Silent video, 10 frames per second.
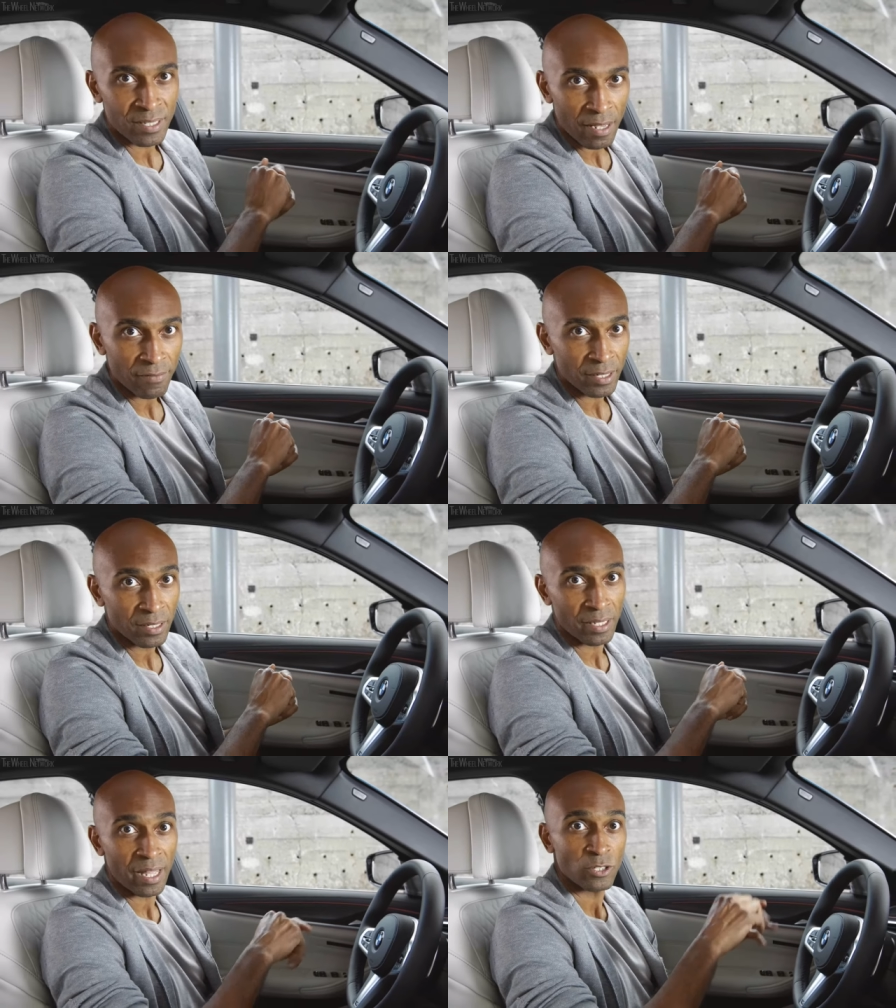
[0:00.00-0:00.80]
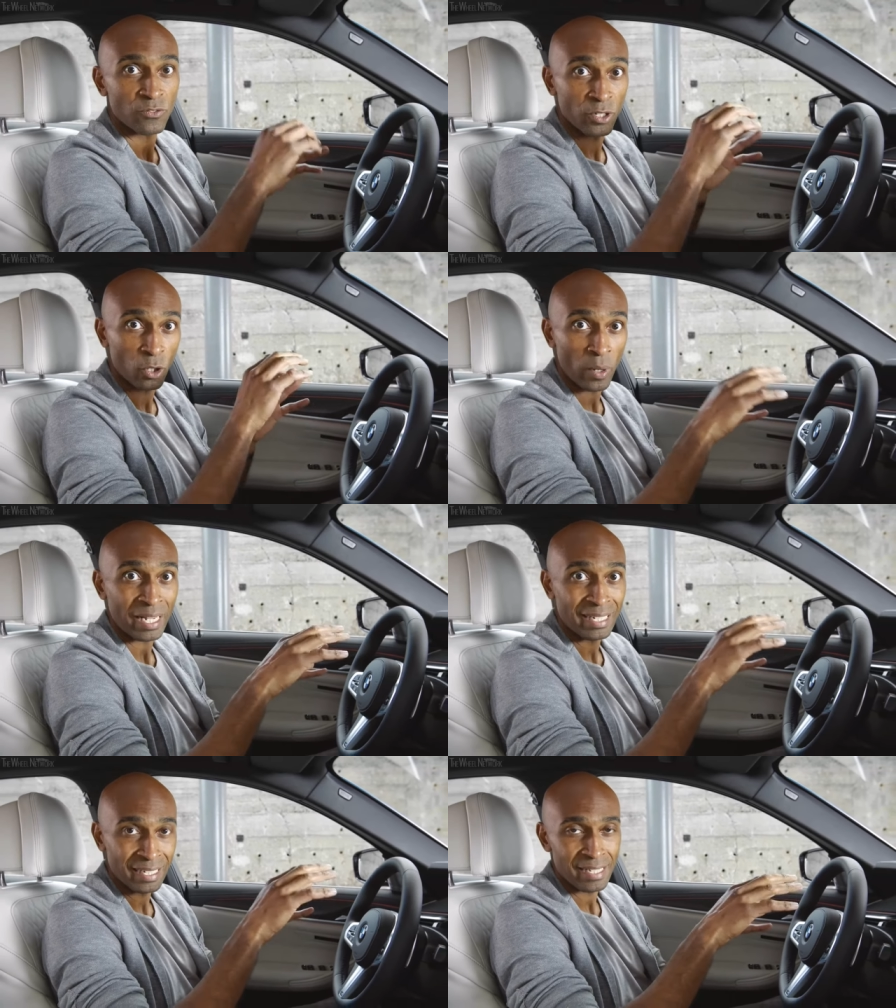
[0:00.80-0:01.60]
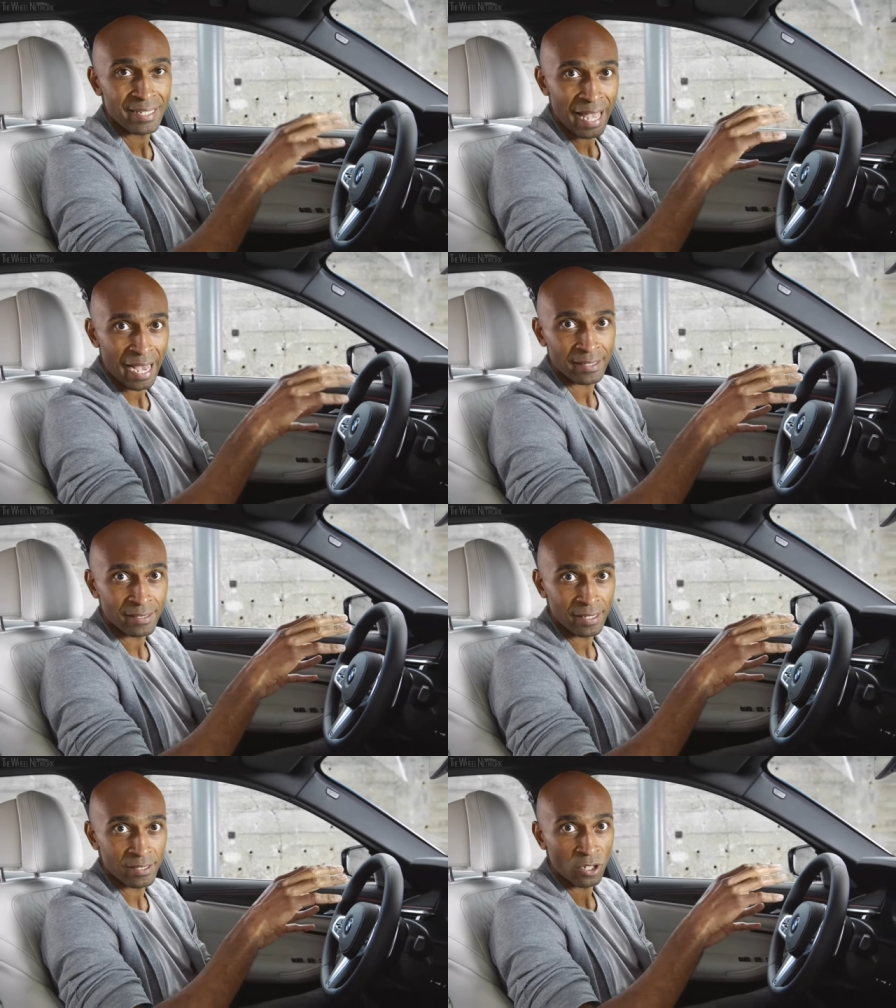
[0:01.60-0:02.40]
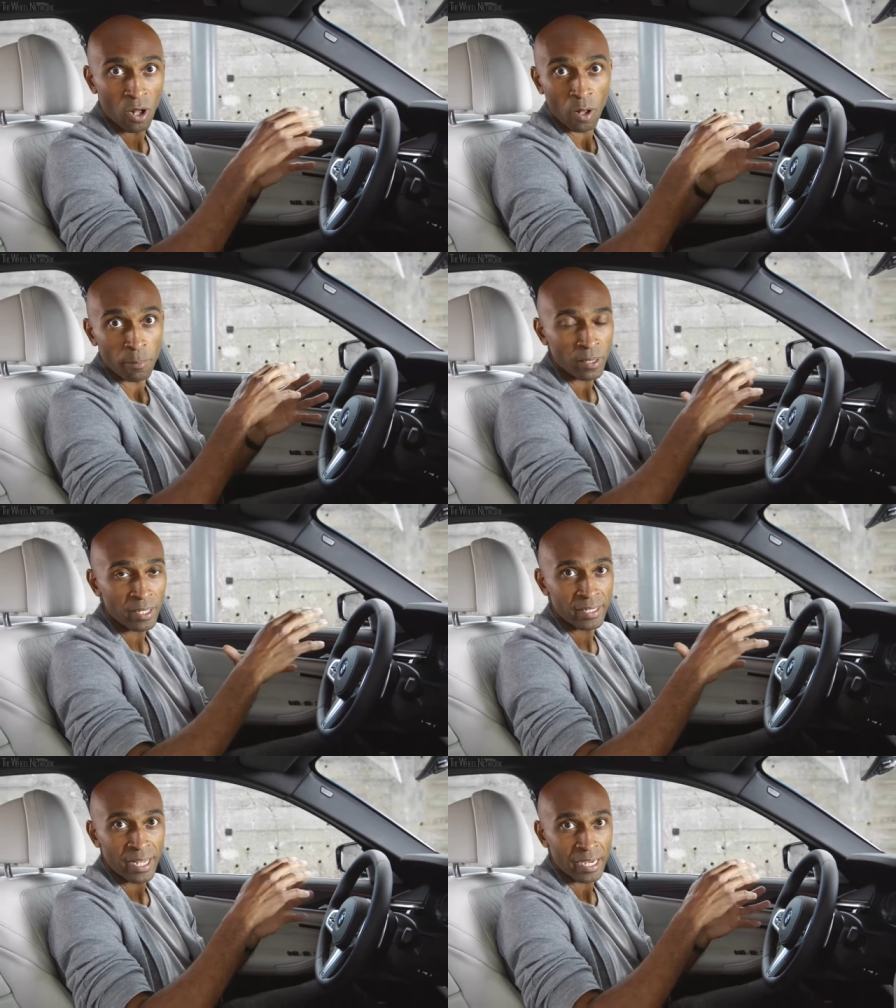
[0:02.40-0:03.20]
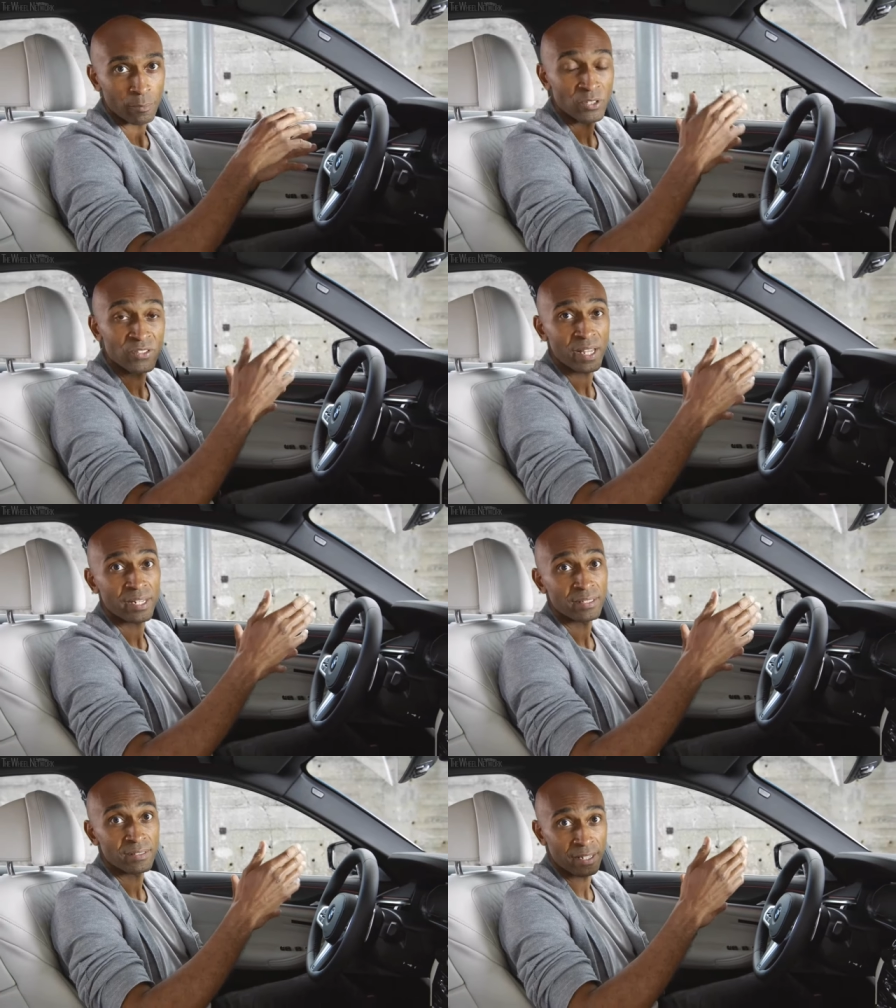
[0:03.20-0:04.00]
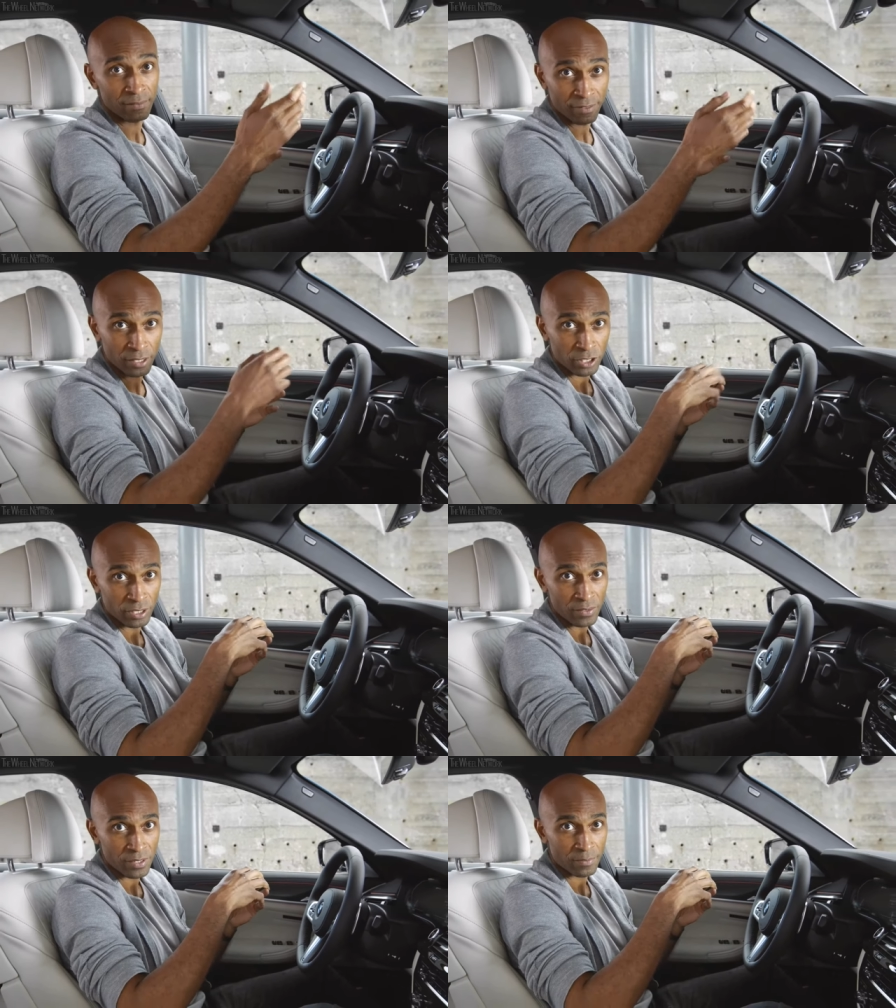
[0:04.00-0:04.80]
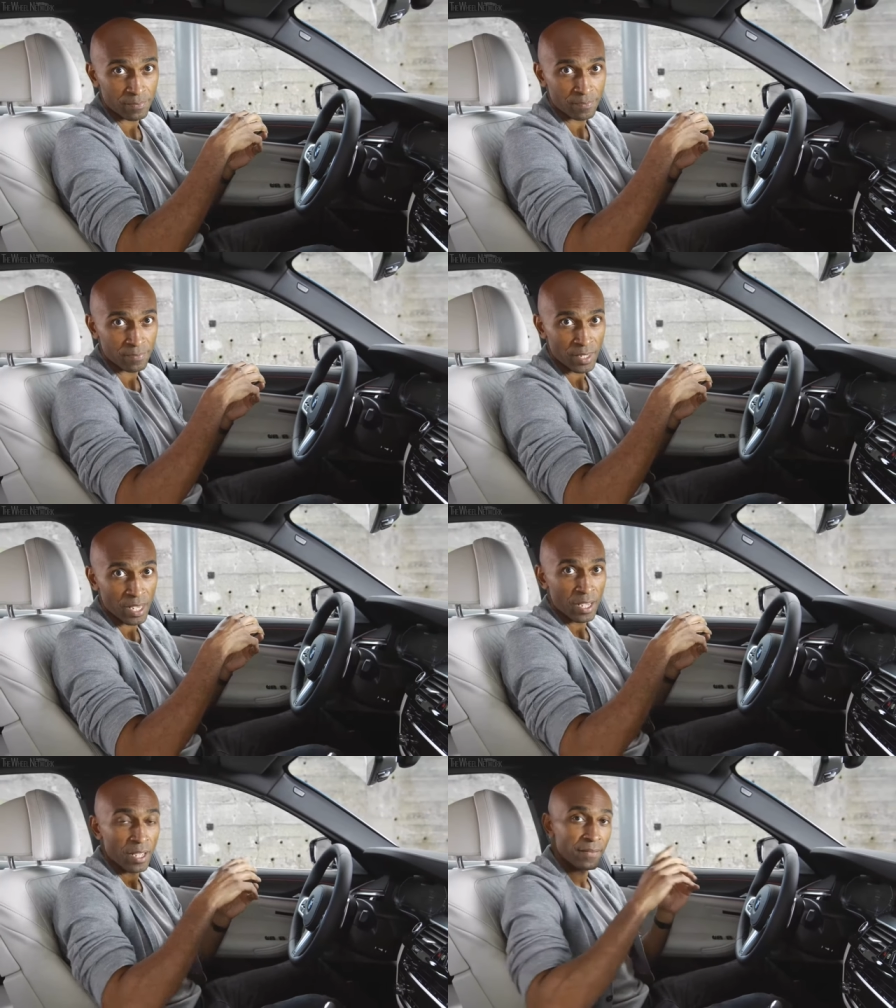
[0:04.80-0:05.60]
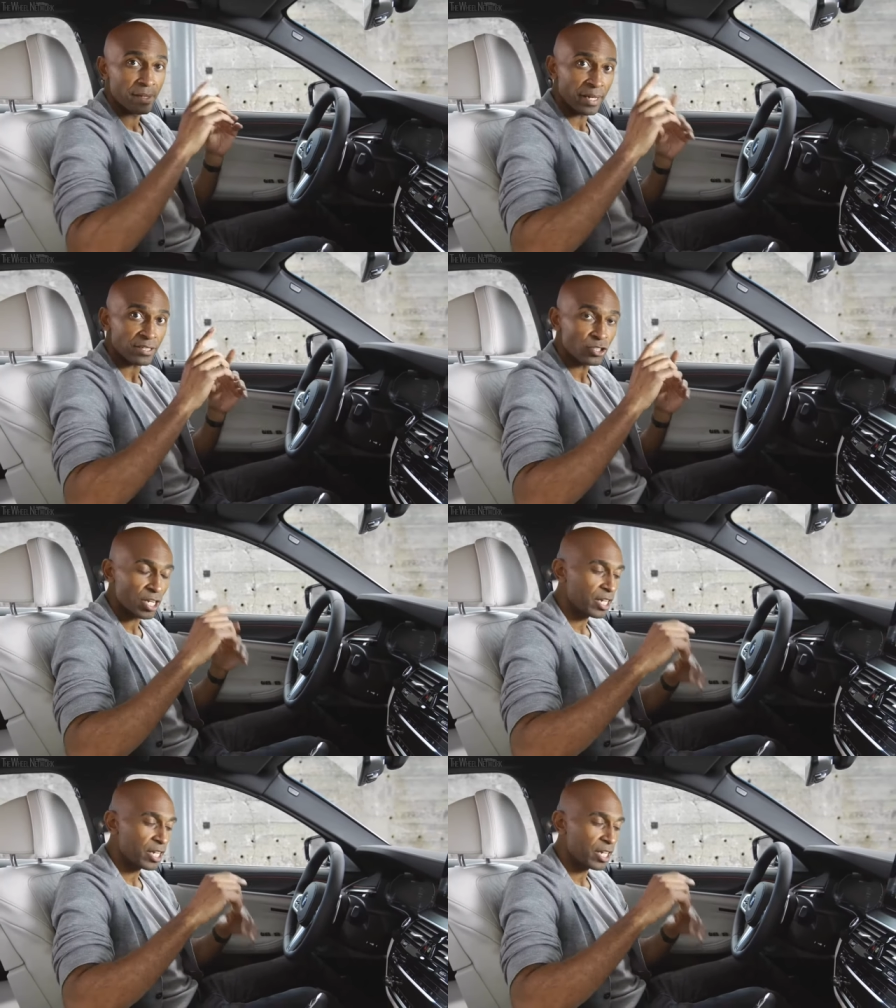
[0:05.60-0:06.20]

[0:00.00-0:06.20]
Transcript: 7 allows for quick and easy access to all plug-in hybrid settings and functions. The next